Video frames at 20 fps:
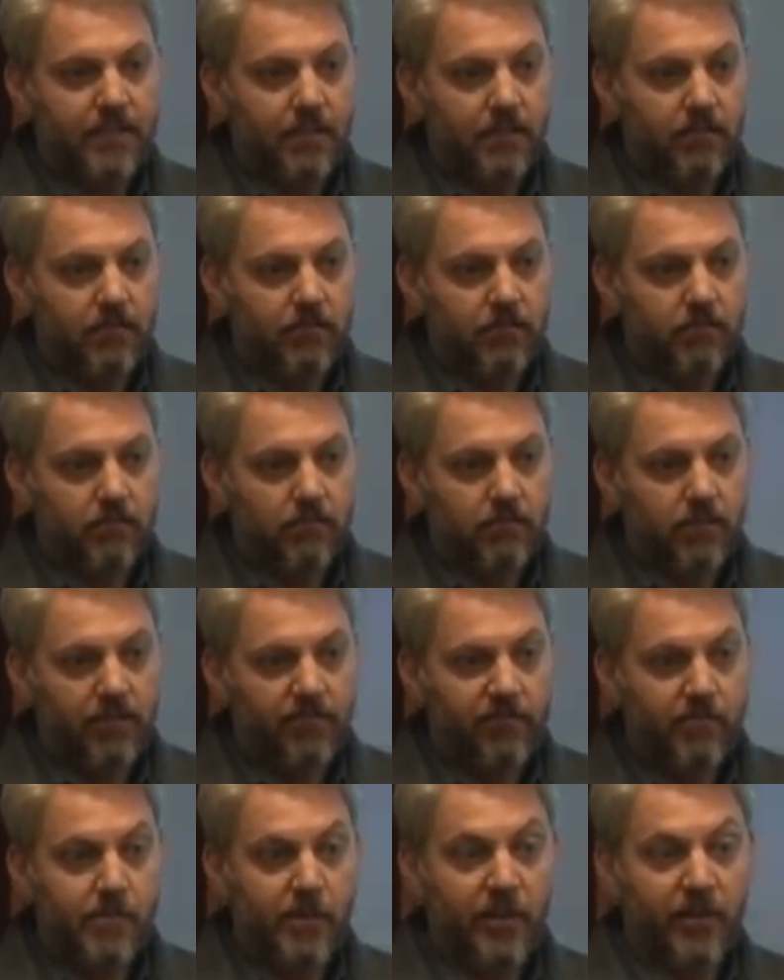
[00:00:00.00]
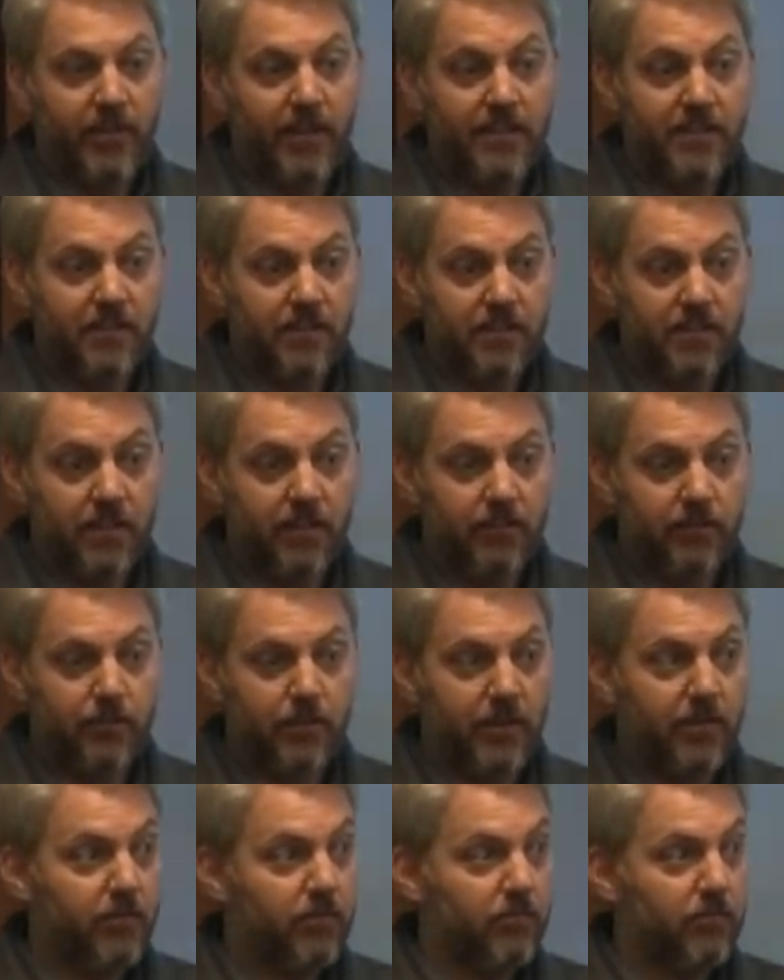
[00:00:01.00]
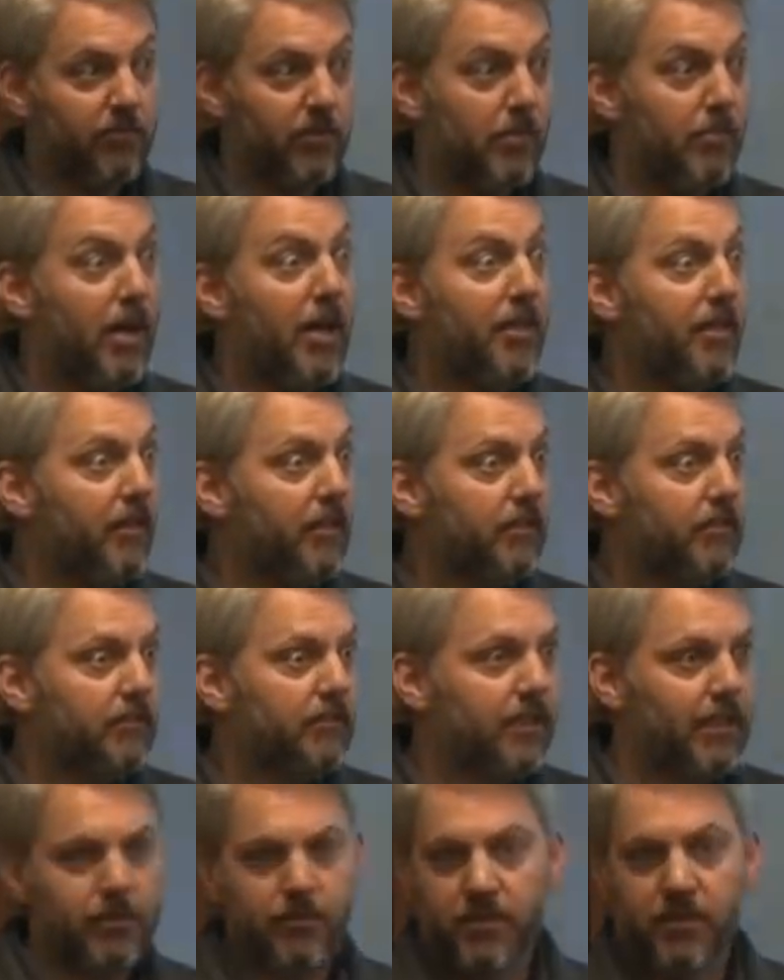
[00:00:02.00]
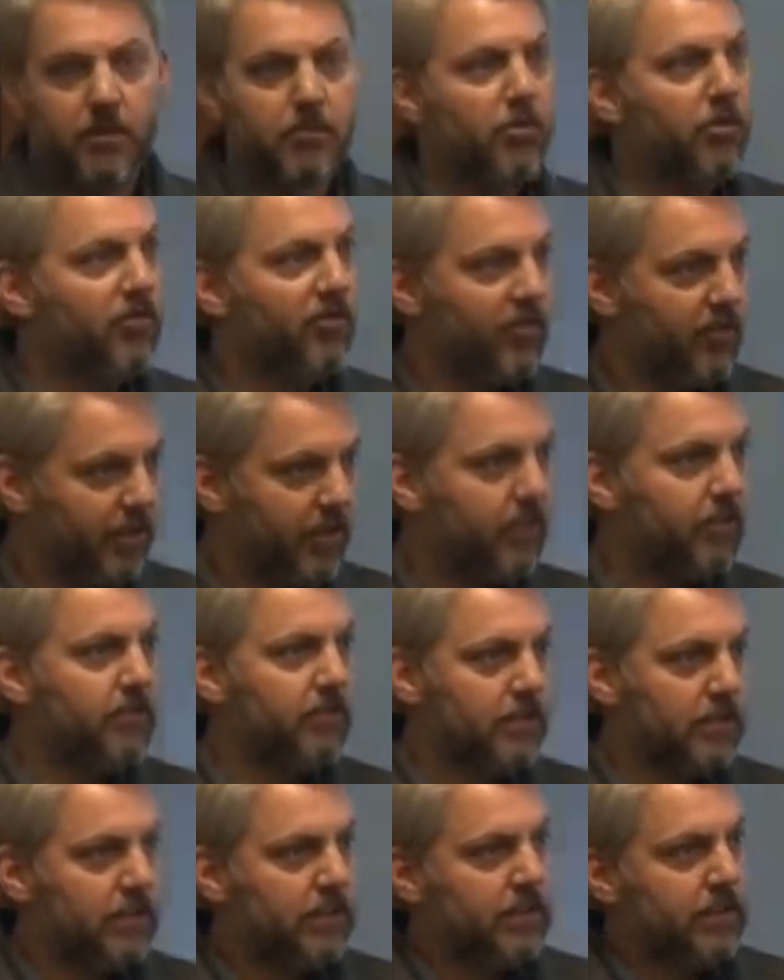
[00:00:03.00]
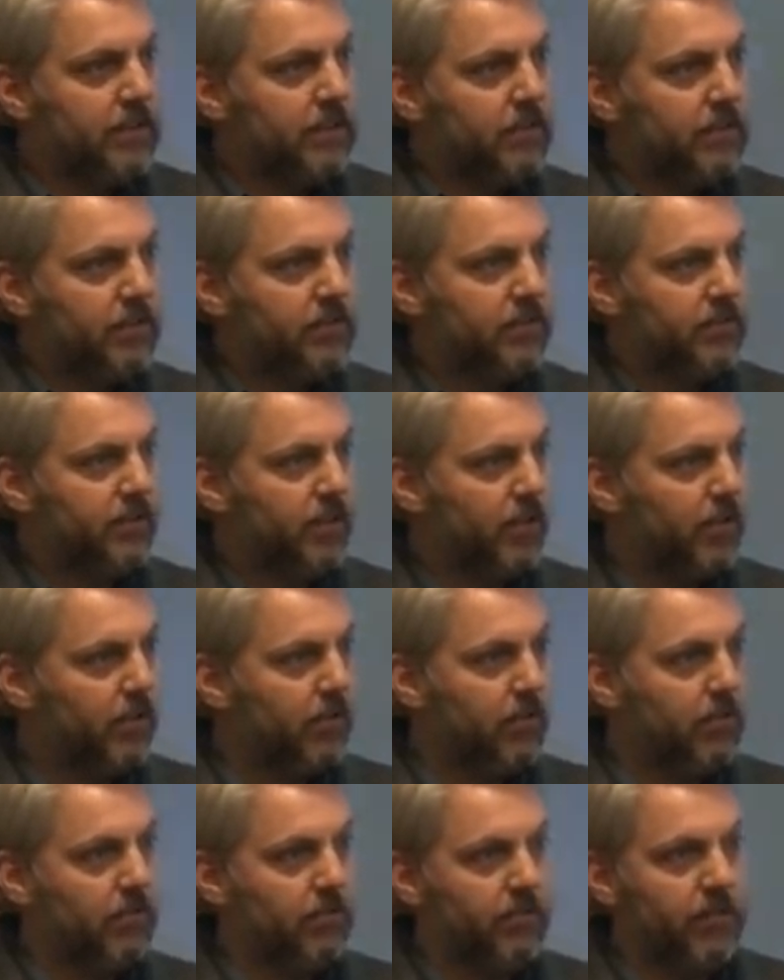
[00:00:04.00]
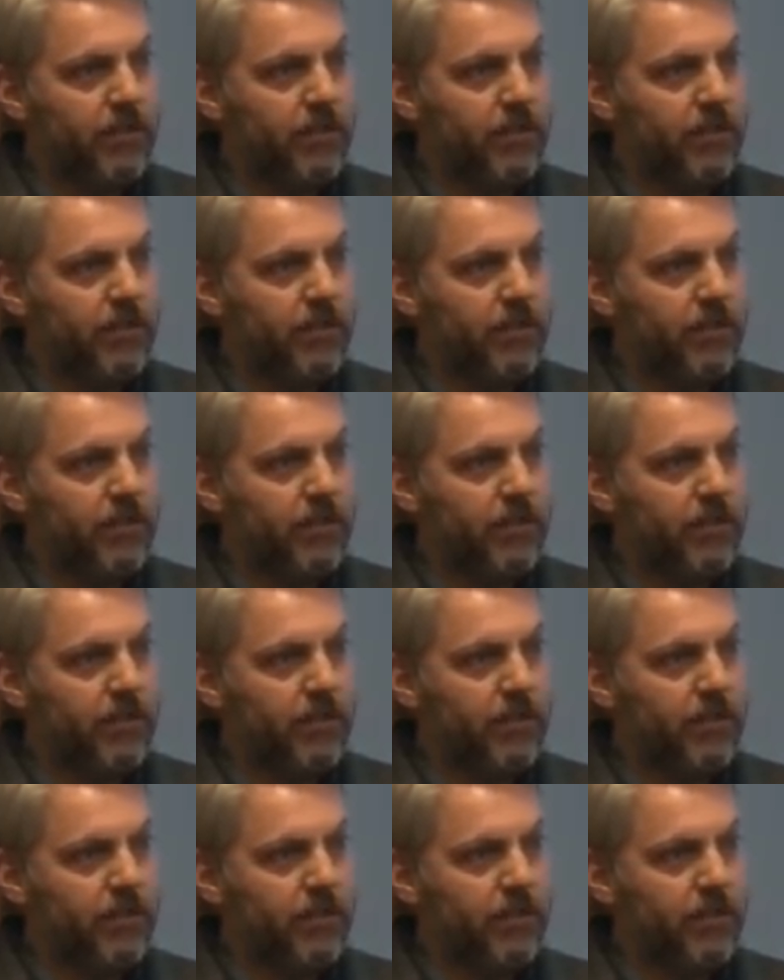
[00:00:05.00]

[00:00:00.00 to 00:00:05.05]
that we've familiarized ourselves with for a month and it was in the portfolio. And so